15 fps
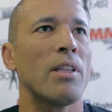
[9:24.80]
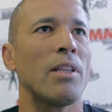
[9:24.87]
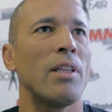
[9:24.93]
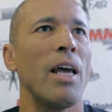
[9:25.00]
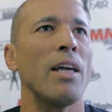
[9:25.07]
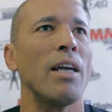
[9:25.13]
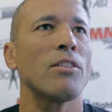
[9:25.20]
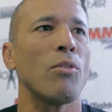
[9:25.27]

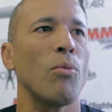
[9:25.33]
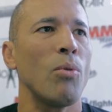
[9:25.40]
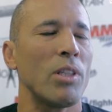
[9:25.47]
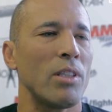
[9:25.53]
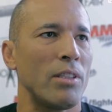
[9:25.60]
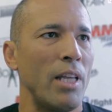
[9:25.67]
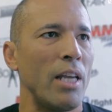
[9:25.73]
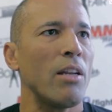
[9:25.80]
That
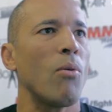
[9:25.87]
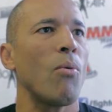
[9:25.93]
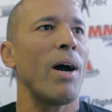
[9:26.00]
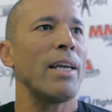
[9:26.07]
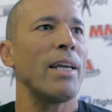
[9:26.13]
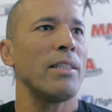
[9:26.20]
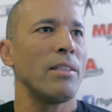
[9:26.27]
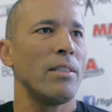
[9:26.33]
what Dana
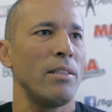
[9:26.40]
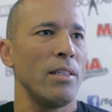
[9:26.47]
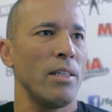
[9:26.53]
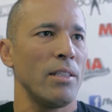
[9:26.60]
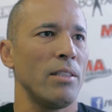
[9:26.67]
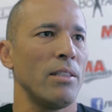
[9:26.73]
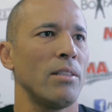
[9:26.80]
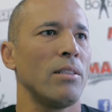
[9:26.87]
White
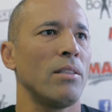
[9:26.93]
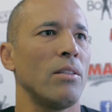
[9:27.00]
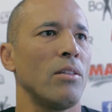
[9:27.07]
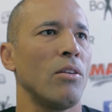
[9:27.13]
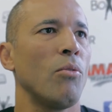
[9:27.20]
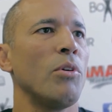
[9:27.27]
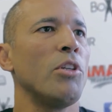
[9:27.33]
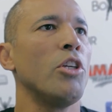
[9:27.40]
did
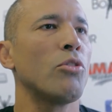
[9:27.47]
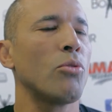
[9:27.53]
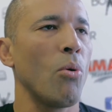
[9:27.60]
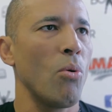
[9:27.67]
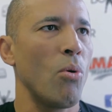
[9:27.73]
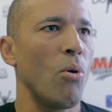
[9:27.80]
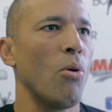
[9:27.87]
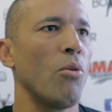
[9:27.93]
when he
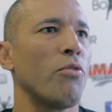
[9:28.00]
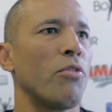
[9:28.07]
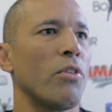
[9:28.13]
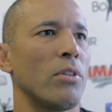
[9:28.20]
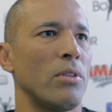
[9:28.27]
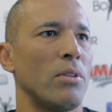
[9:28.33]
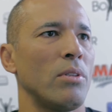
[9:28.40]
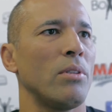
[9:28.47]
took over
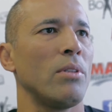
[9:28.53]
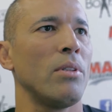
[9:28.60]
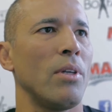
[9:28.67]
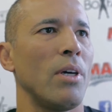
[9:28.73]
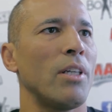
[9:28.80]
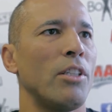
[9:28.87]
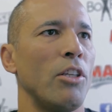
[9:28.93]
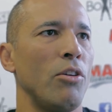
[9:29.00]

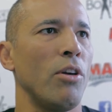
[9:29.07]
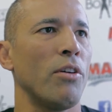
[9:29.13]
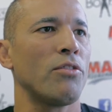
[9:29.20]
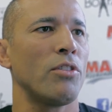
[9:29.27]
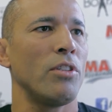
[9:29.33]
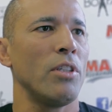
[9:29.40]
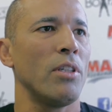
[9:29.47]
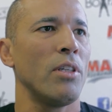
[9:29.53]
the
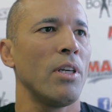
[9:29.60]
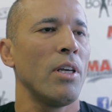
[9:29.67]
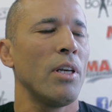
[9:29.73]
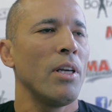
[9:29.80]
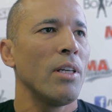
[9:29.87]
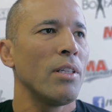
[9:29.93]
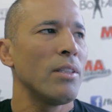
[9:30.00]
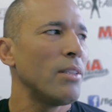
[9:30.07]
UFC,
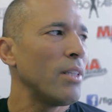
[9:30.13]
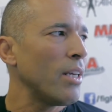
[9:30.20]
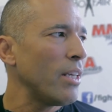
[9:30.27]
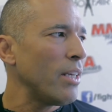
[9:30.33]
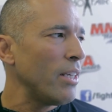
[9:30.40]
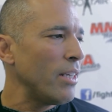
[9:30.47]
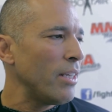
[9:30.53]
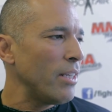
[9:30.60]

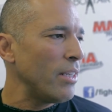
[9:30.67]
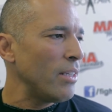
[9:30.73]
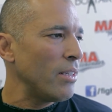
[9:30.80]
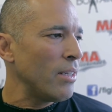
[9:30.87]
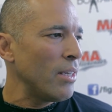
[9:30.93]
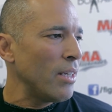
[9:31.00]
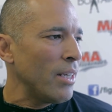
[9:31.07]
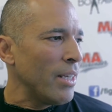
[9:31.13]
they
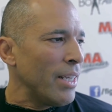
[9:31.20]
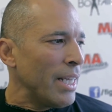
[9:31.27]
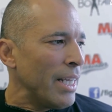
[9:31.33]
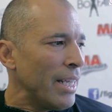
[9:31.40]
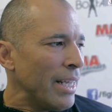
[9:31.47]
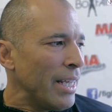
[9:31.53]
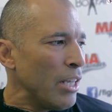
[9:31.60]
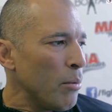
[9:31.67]

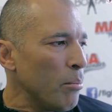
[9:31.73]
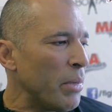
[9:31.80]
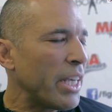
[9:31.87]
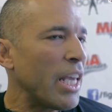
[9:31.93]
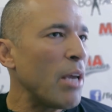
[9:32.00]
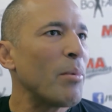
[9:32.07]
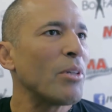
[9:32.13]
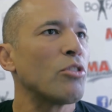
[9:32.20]

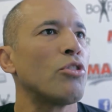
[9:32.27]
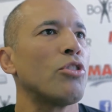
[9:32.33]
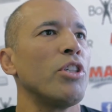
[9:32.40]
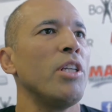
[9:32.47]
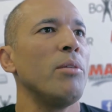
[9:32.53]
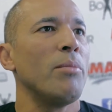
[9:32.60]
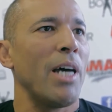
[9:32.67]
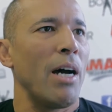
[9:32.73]
became a
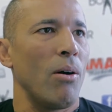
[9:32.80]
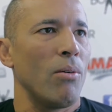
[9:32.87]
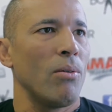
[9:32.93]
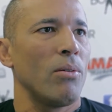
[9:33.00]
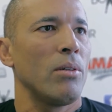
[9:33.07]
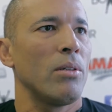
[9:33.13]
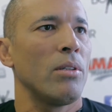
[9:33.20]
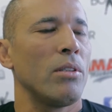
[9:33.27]
dream now.
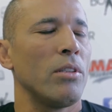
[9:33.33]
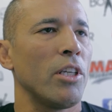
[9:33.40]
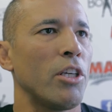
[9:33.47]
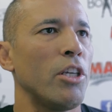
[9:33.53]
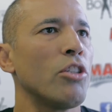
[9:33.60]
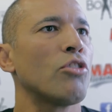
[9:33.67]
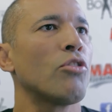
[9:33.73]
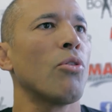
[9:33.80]
The
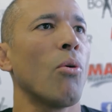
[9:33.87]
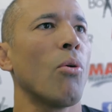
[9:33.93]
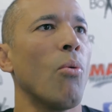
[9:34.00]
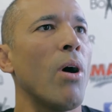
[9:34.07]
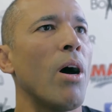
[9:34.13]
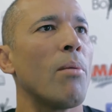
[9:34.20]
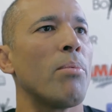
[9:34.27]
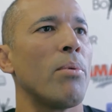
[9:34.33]
kids grow
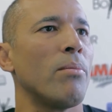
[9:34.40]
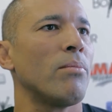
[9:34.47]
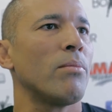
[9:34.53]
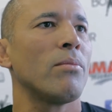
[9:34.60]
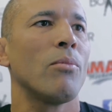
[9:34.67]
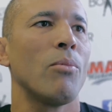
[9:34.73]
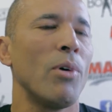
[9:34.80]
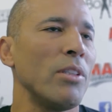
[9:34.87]
up,
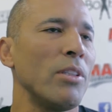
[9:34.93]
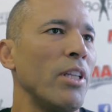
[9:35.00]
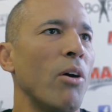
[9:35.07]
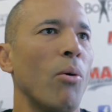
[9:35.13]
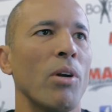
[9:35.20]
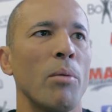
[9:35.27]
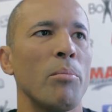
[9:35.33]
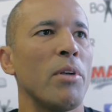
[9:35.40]
one day
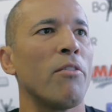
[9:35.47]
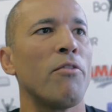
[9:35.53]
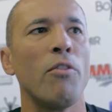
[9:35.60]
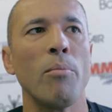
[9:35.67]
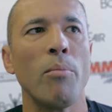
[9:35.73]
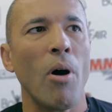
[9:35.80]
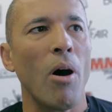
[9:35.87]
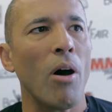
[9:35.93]
want to be a
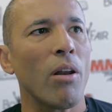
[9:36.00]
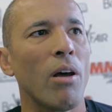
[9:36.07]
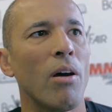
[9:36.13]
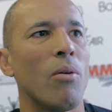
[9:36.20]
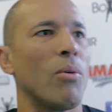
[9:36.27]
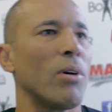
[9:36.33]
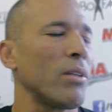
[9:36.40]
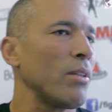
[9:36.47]
footballer,
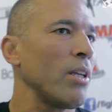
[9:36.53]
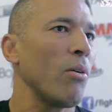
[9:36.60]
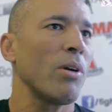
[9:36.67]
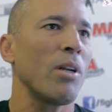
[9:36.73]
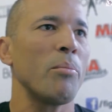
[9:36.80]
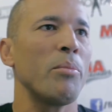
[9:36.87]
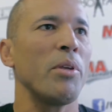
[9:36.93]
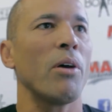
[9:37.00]
one day
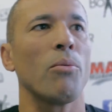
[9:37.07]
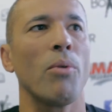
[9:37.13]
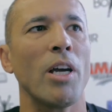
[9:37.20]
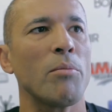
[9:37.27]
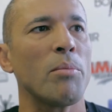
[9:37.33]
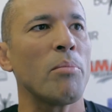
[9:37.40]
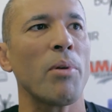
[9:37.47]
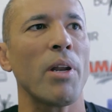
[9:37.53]
want to be a
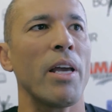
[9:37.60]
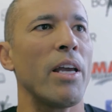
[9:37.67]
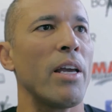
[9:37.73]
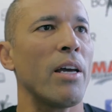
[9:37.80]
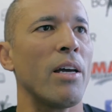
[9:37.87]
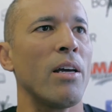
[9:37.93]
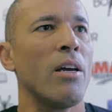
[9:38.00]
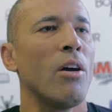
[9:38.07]
rugby
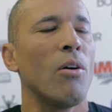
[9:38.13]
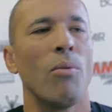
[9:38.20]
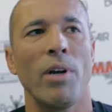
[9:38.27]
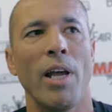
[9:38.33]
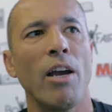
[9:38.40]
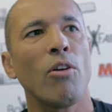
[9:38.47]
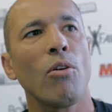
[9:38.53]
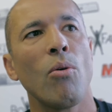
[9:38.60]
player. When
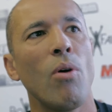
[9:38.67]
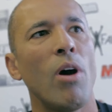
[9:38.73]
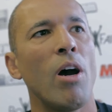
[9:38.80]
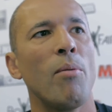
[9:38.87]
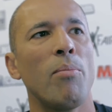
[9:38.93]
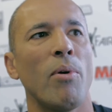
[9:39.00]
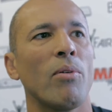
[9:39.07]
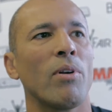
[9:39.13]
I grow
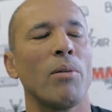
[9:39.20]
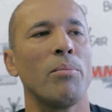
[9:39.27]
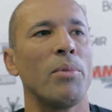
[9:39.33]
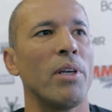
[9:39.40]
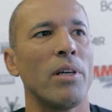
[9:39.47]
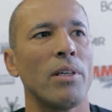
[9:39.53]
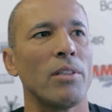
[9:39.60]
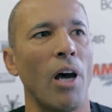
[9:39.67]
up, I want to
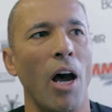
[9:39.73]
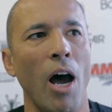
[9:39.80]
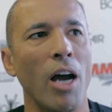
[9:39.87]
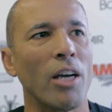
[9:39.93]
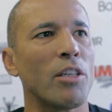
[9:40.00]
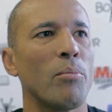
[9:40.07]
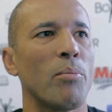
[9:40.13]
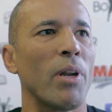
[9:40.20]
be a
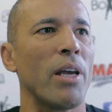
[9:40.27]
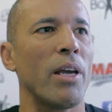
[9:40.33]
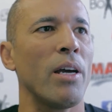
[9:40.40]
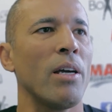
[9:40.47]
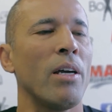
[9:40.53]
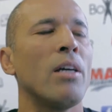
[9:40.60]
hockey player.